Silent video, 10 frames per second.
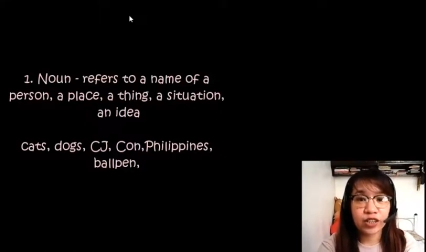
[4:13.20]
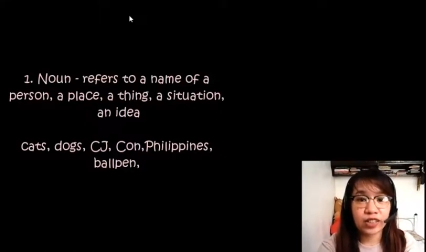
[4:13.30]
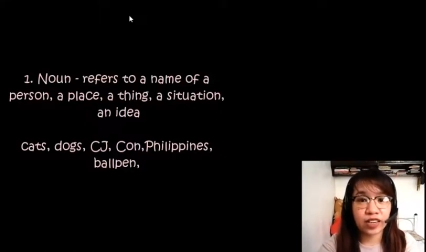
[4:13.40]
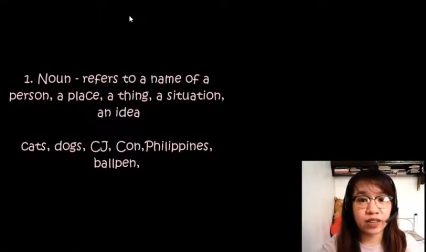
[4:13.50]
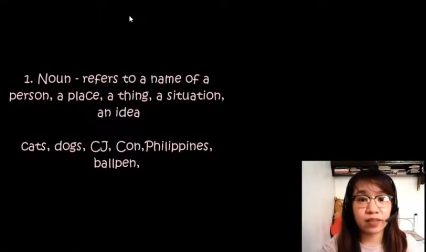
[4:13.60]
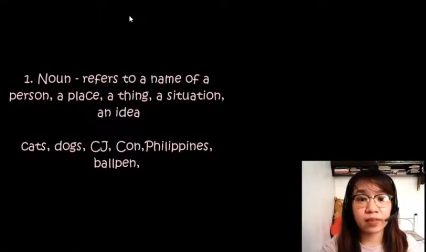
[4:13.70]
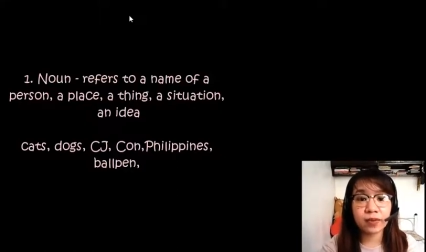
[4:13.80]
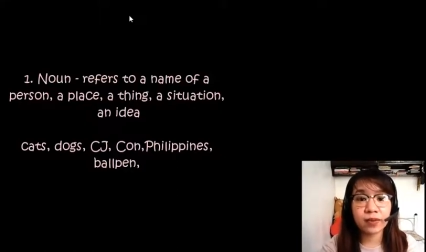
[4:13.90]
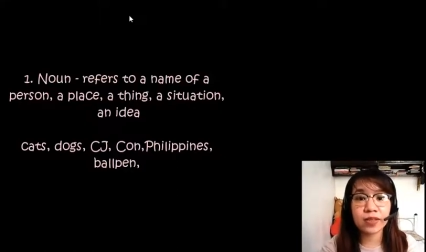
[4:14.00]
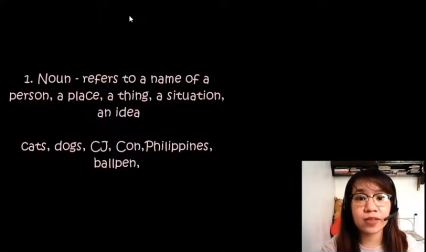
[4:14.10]
Okay,
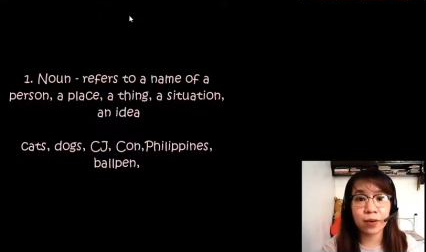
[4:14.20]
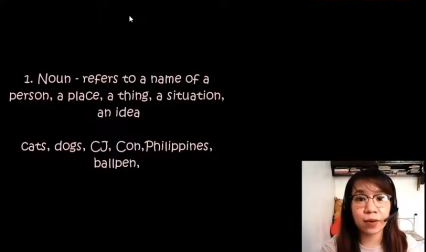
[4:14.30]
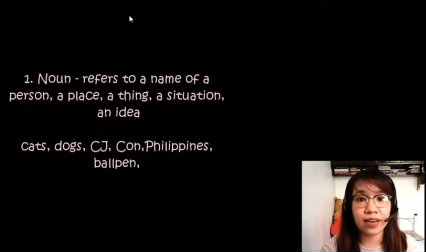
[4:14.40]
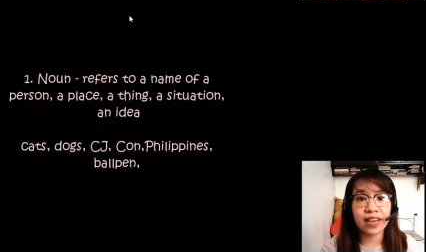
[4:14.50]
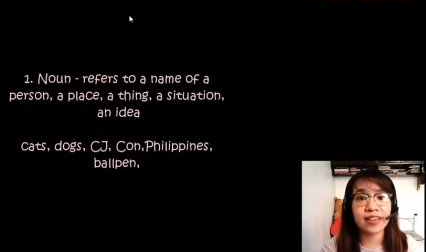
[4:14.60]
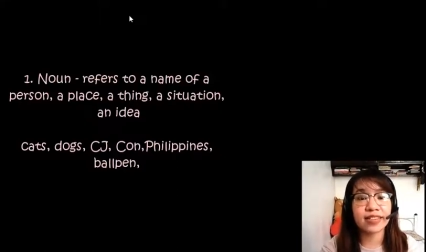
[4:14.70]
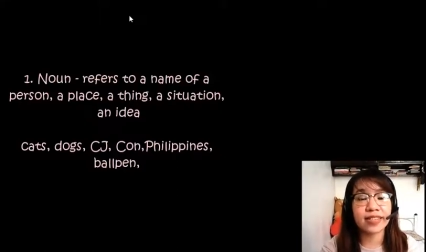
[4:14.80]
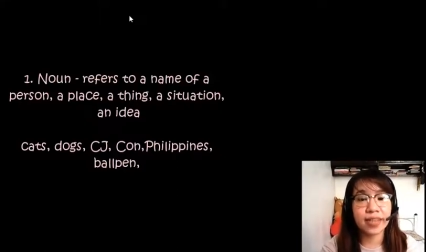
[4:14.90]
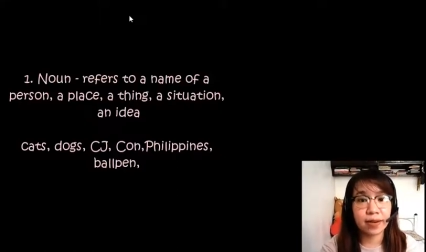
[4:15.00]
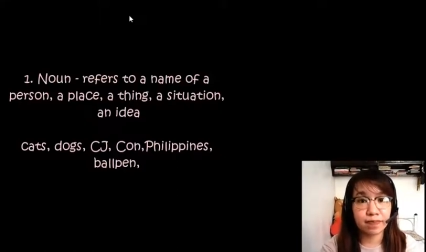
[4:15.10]
those are
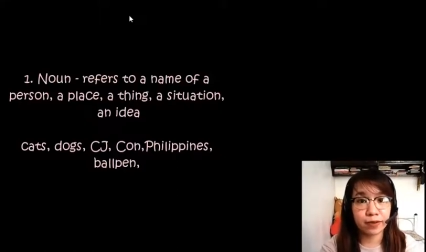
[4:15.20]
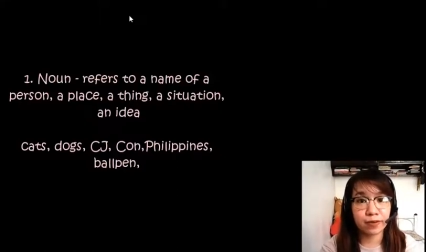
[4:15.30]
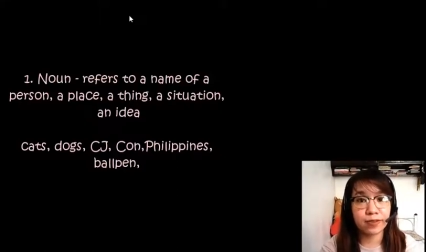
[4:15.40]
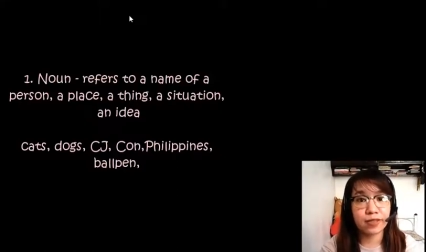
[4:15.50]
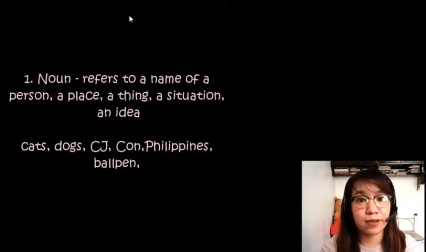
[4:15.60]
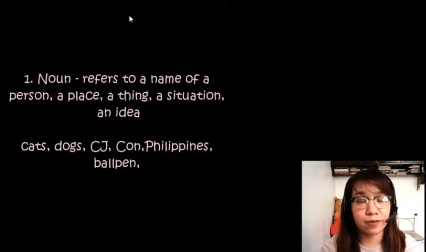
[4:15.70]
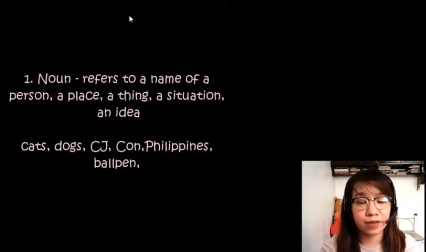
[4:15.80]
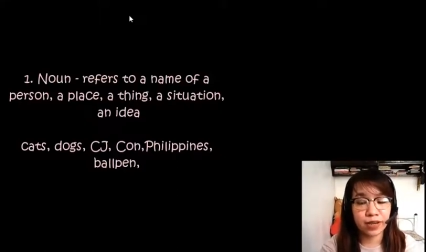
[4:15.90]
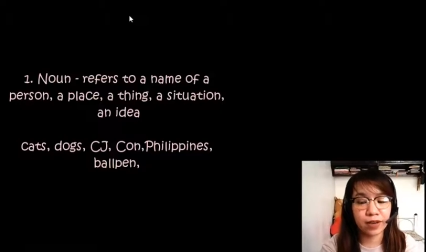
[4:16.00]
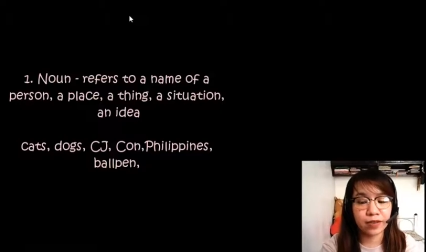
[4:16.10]
examples of a noun.